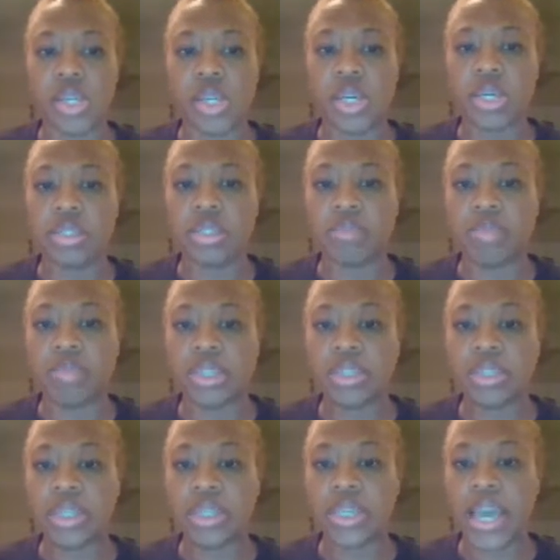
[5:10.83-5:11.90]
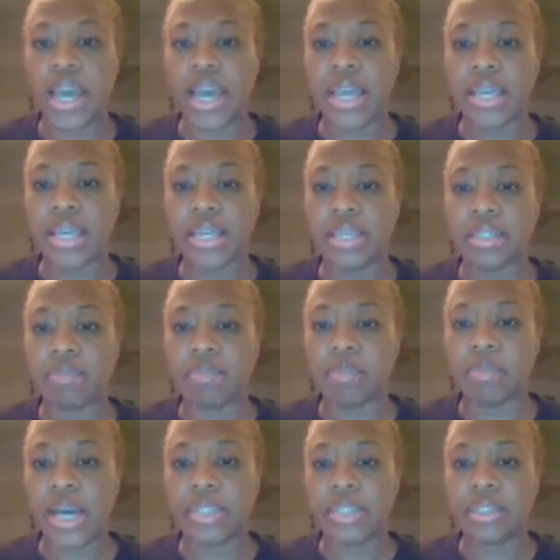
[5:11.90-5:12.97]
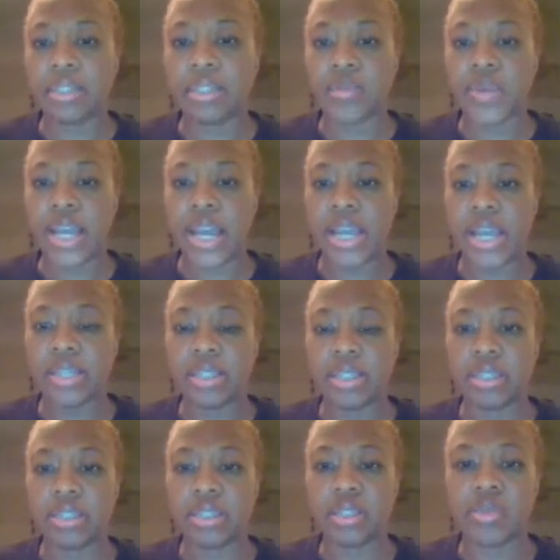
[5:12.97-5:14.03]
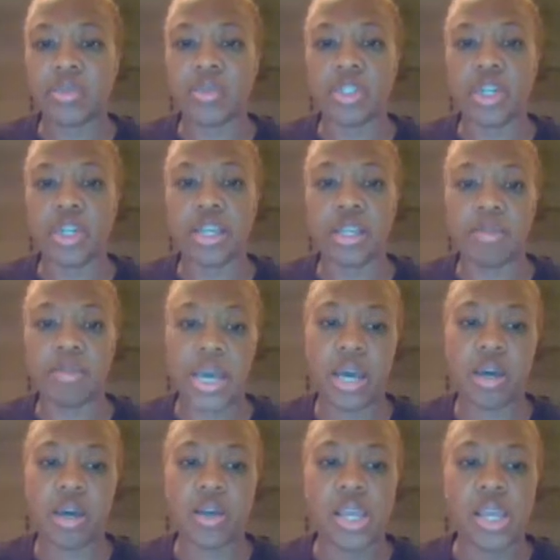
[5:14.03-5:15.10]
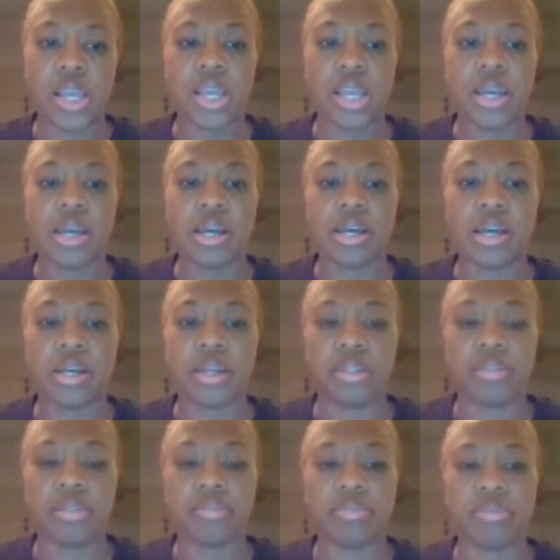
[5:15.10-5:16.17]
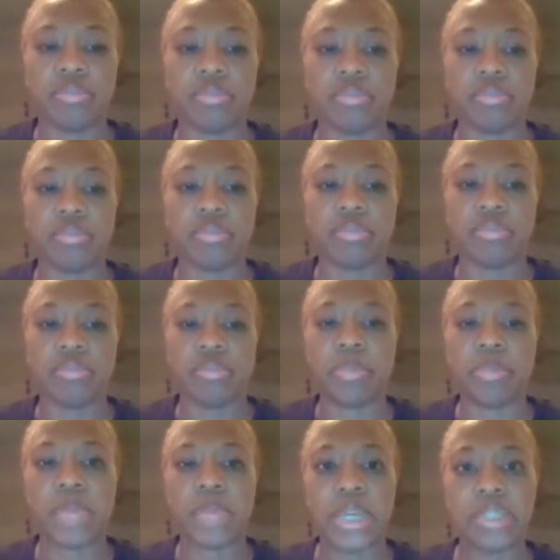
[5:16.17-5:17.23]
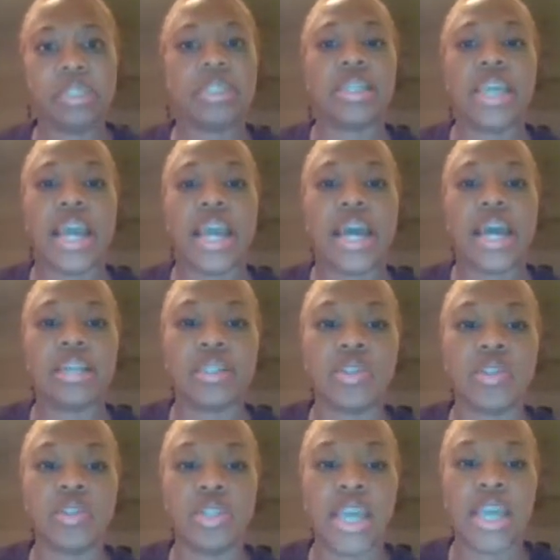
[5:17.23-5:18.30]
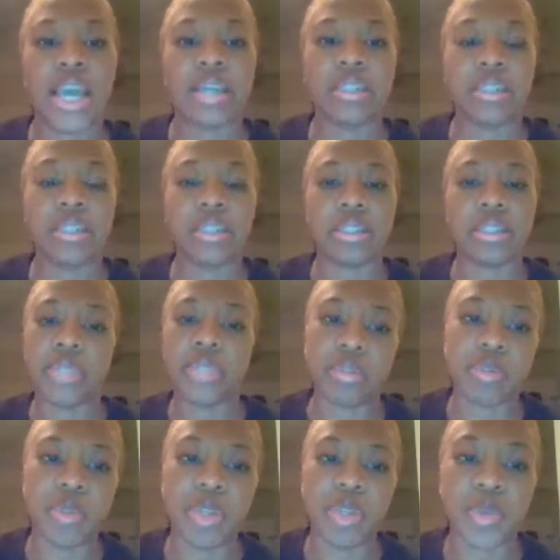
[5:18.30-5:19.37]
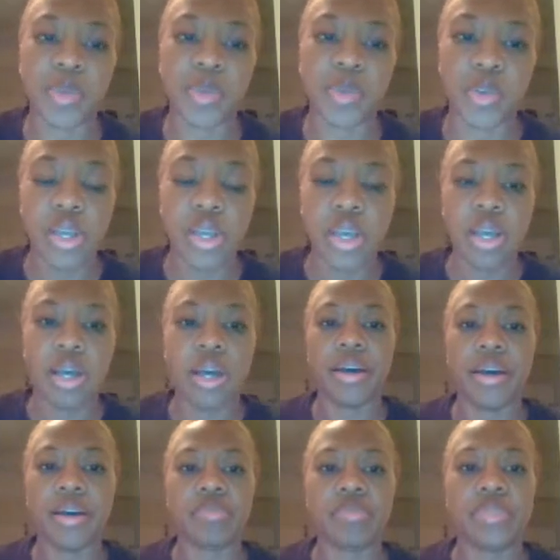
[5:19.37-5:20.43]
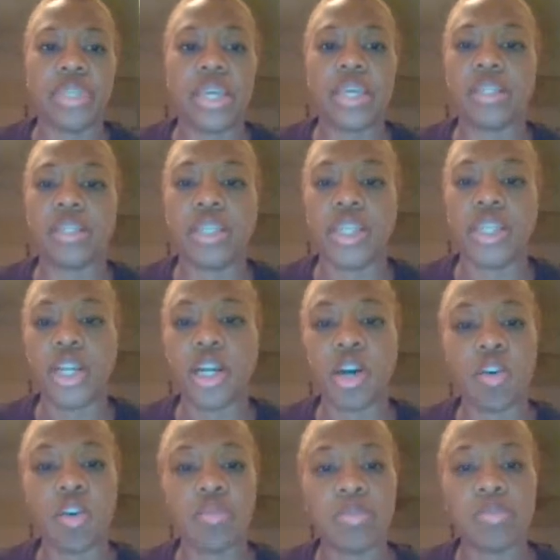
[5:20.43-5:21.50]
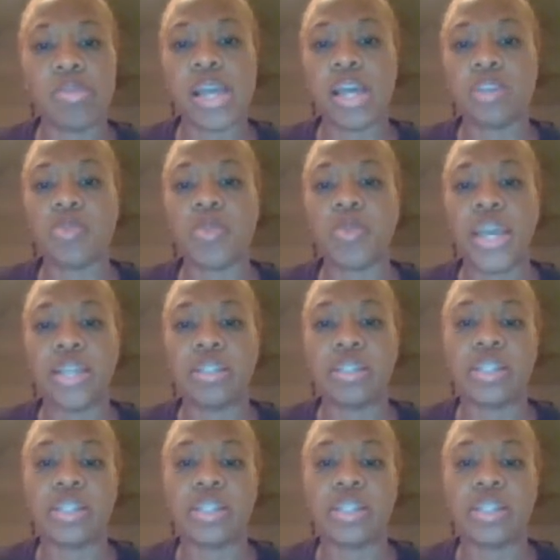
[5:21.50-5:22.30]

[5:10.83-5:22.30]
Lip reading: A domestic cat eats mice and rats. So we're talking about um, domestic cats. Those are cats that sometimes people take into their home as pets.